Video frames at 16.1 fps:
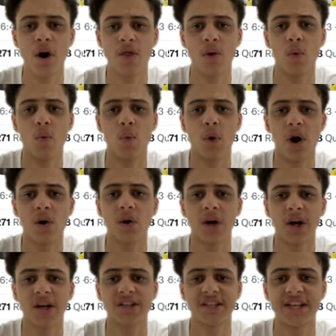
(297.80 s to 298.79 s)
the world
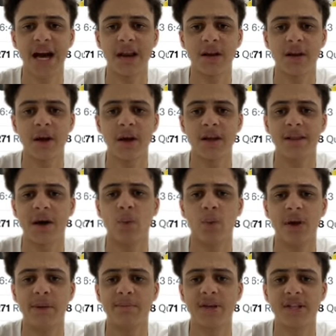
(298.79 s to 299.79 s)
class talent that
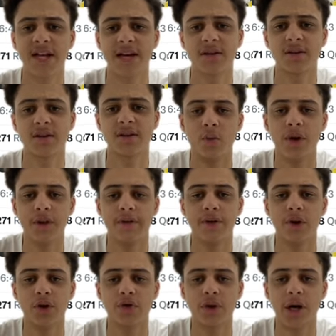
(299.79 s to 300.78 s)
we possess. We're the
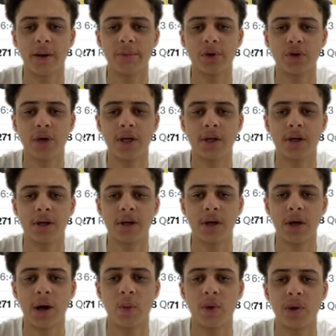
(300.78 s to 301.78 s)
future Real Madrid,
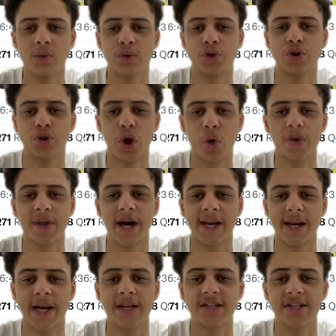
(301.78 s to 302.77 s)
and we will show
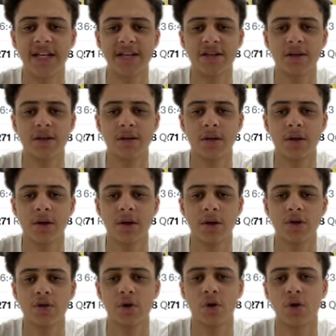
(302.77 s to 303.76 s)
that next season. So